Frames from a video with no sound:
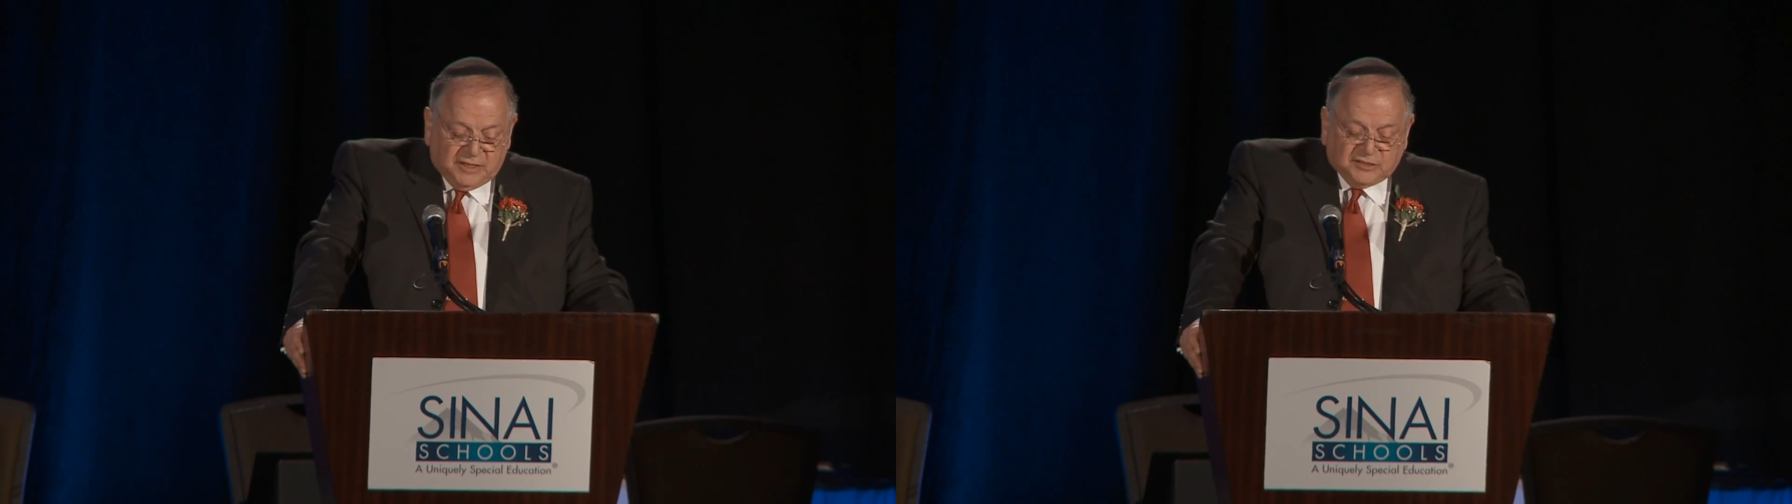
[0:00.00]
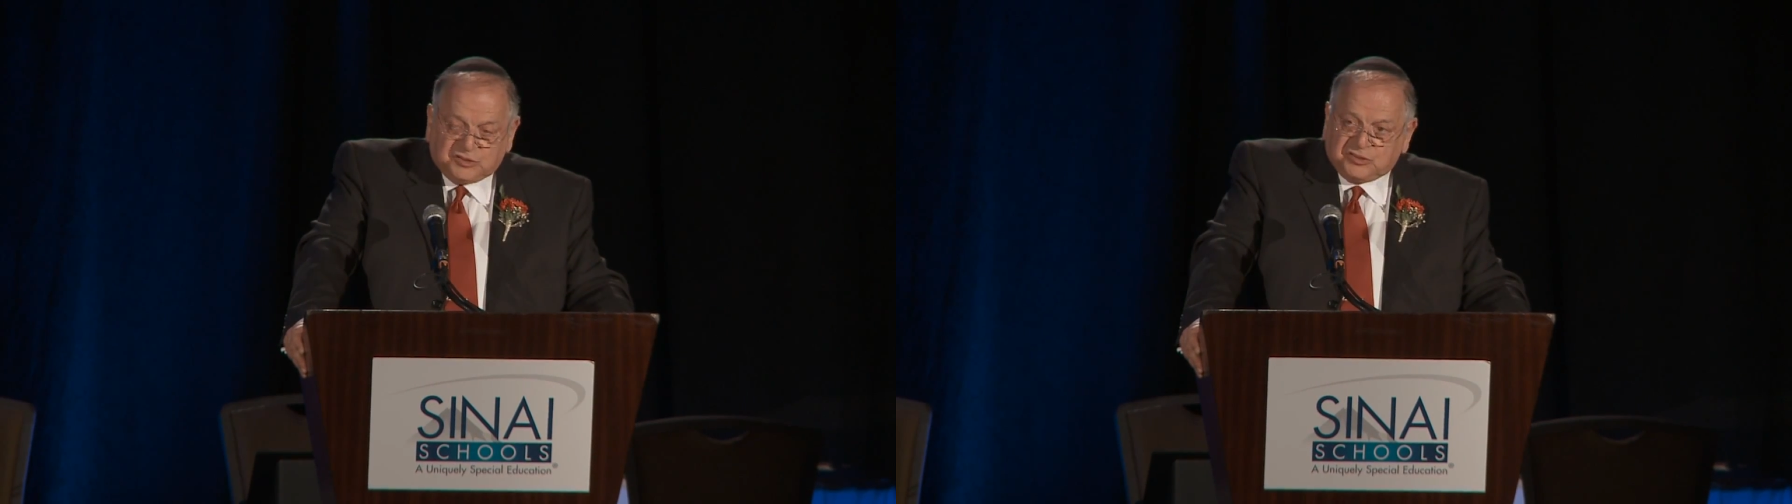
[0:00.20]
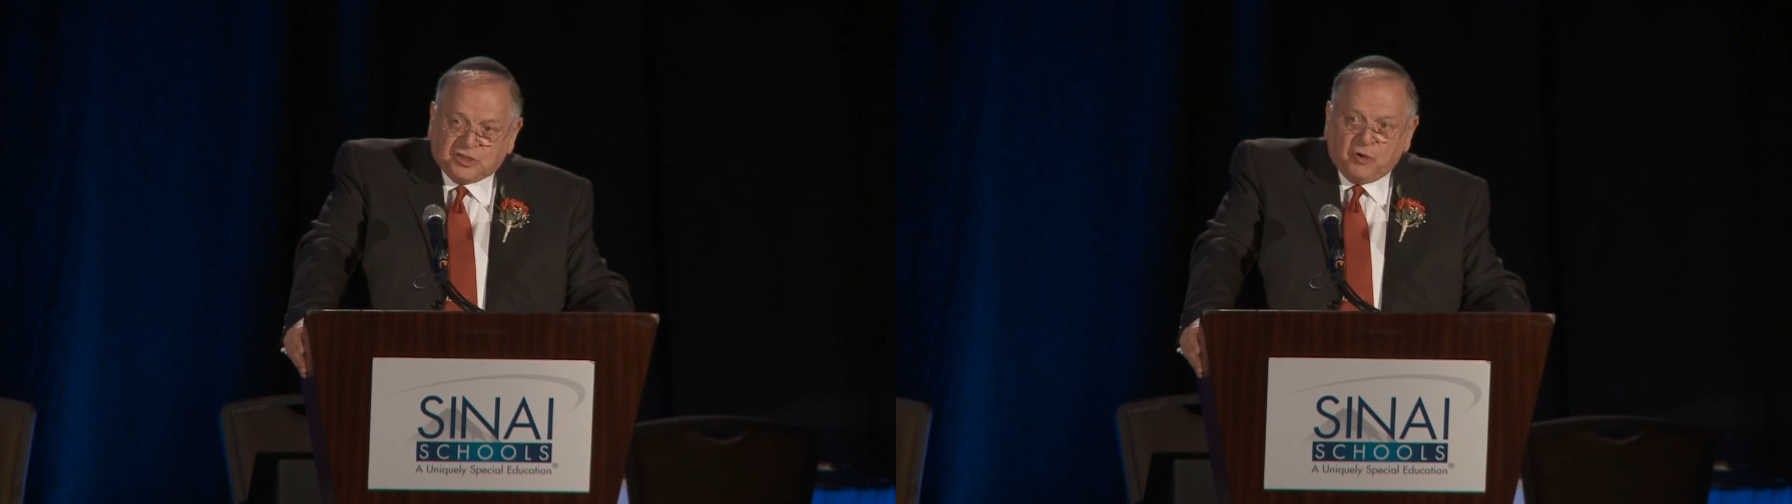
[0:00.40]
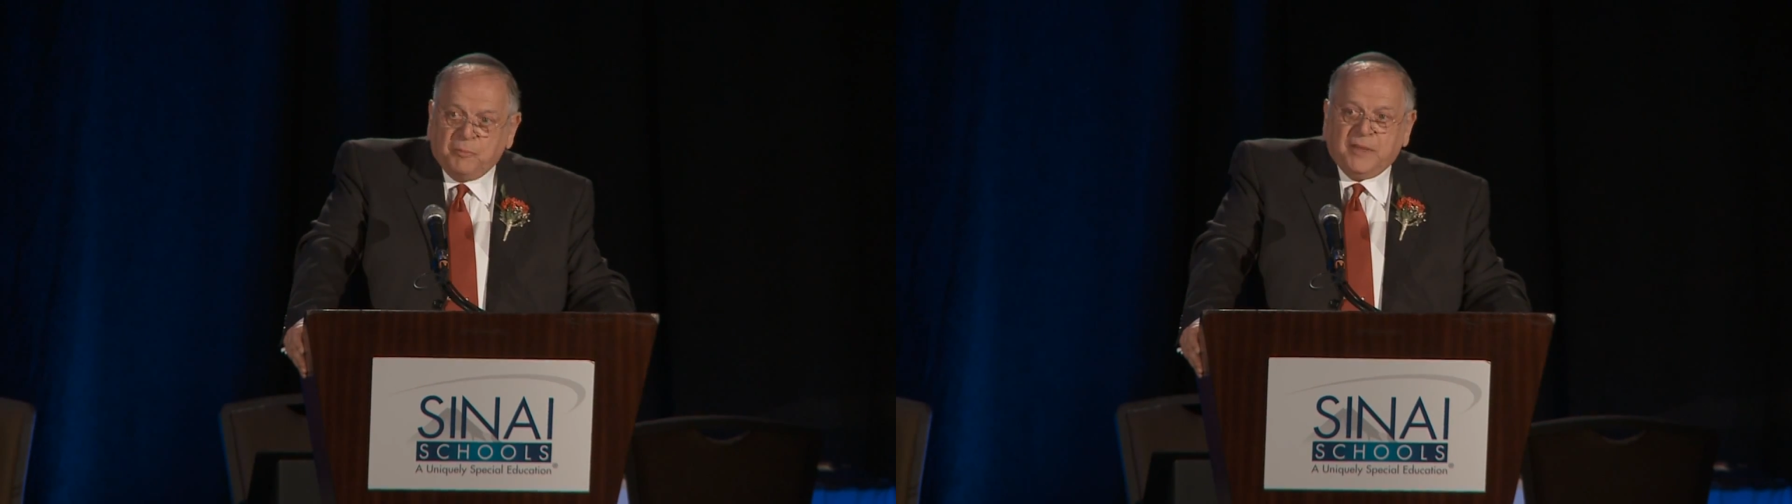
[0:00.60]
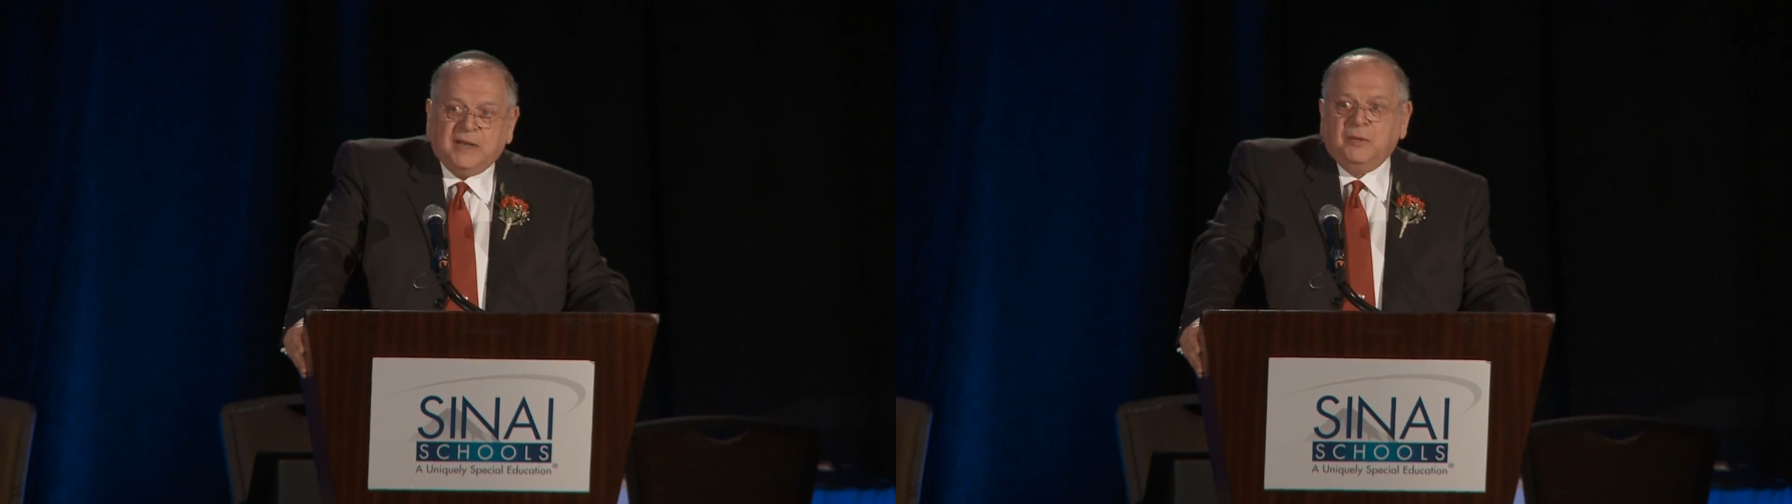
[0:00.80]
in
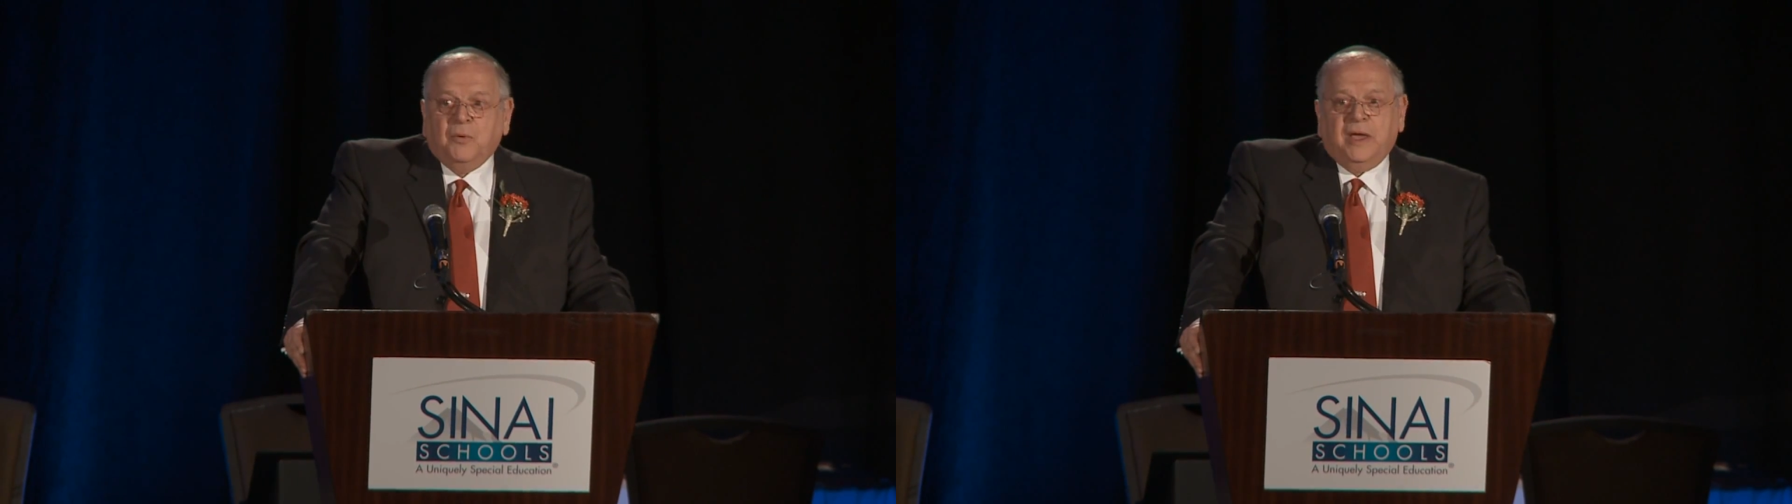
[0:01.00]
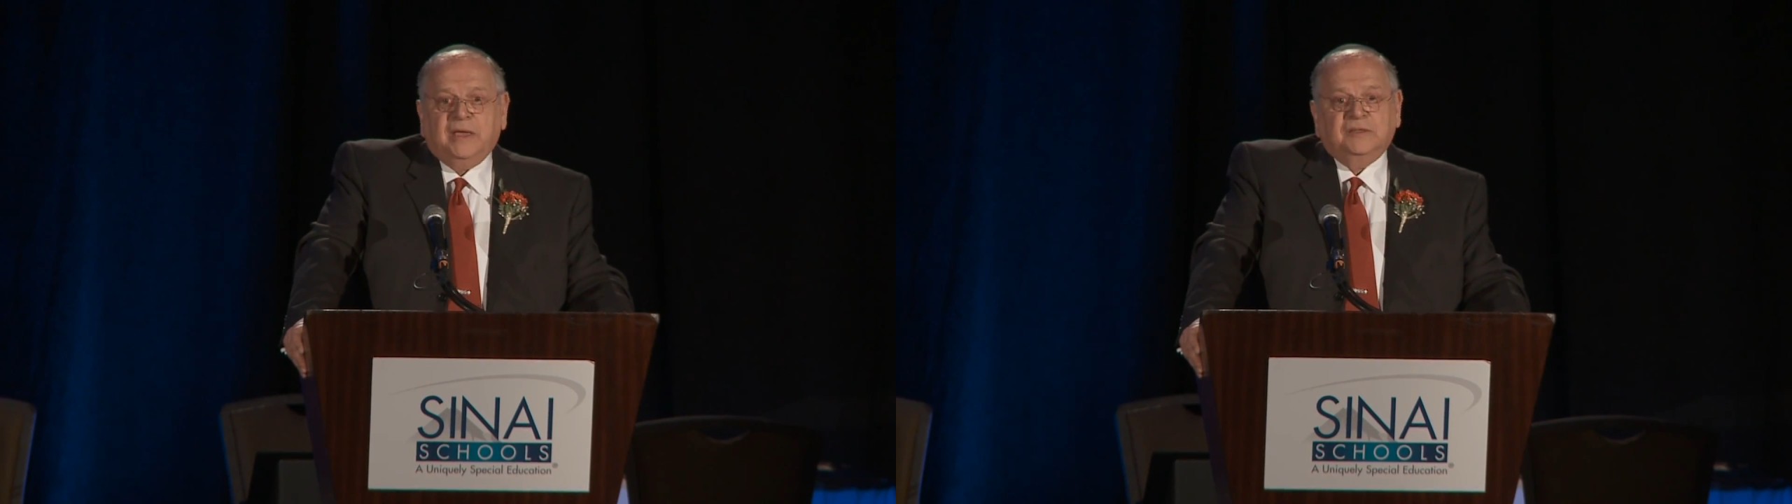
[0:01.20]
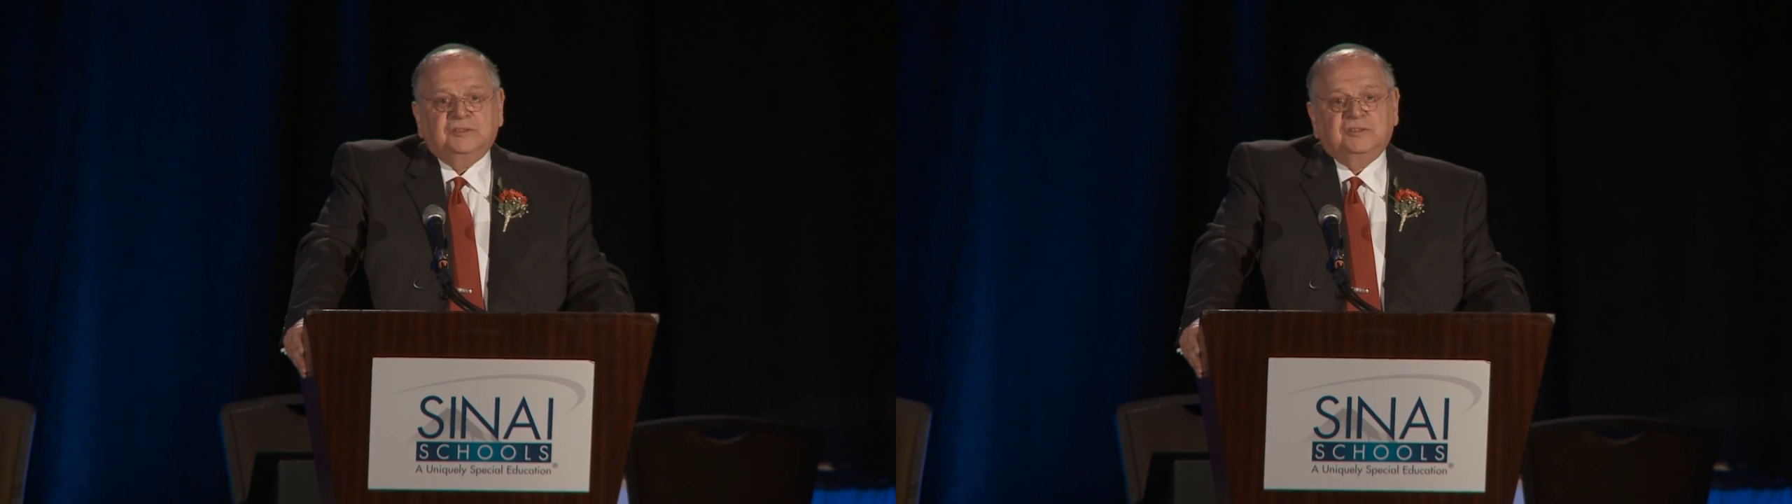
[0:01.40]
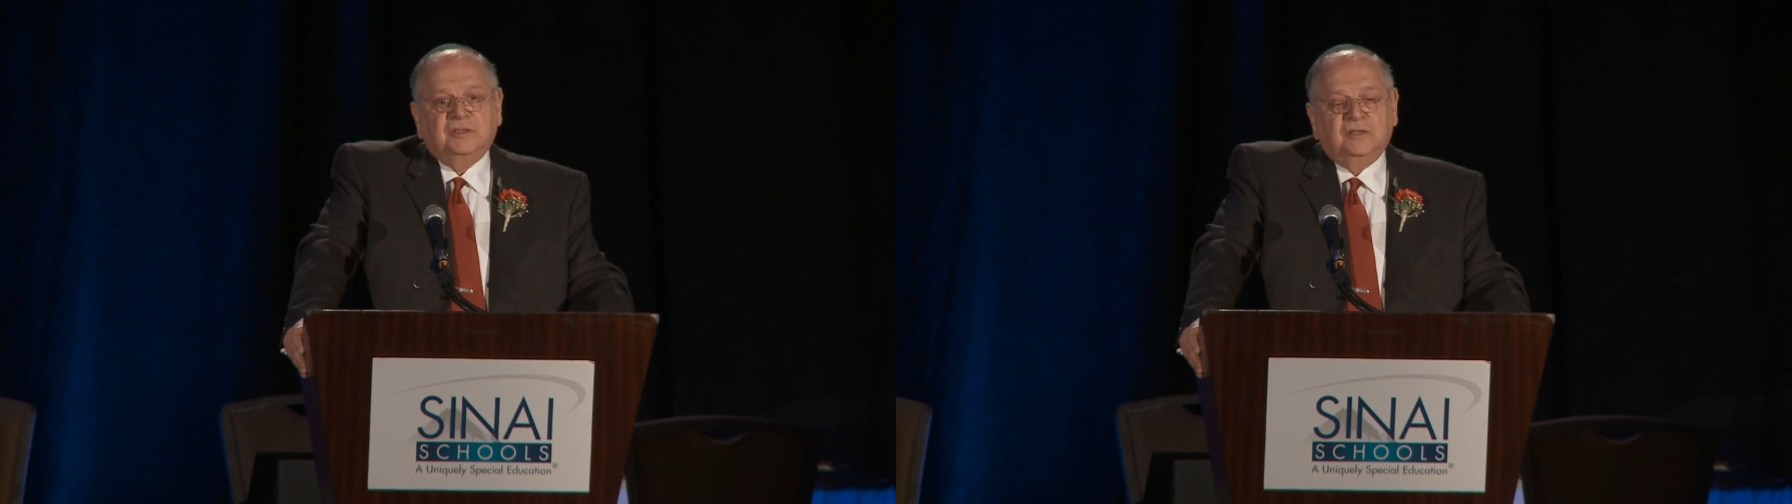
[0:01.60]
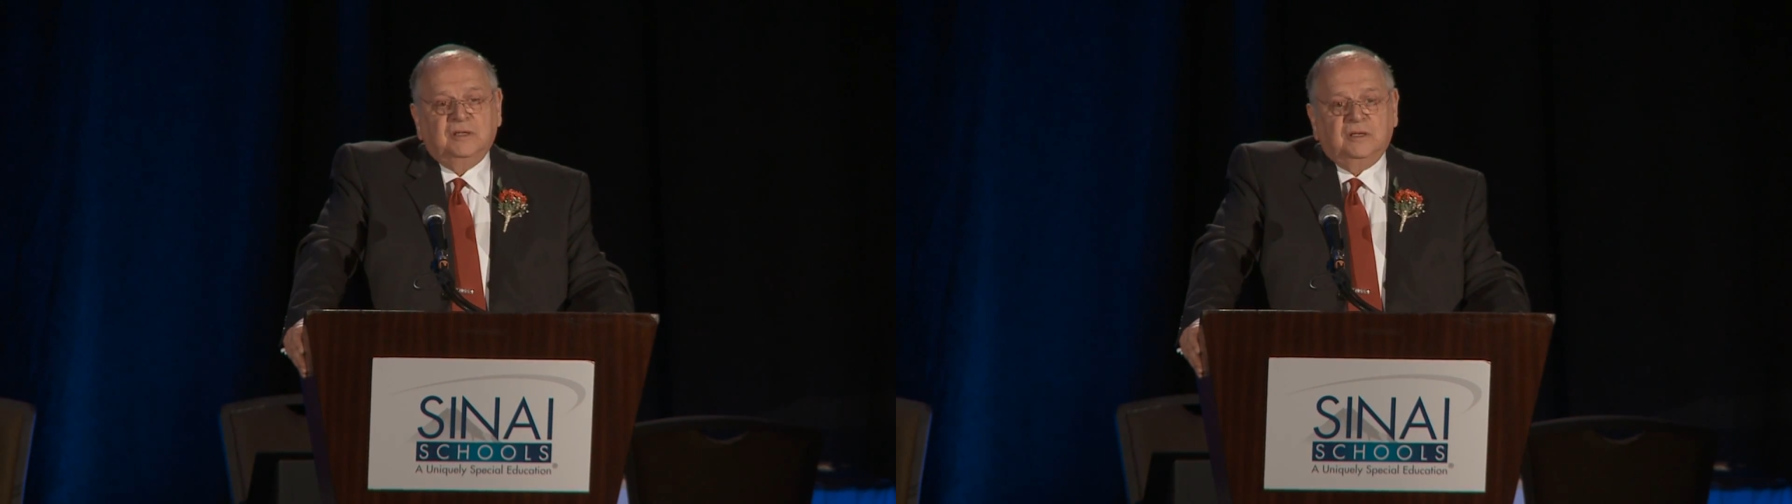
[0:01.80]
so many ways,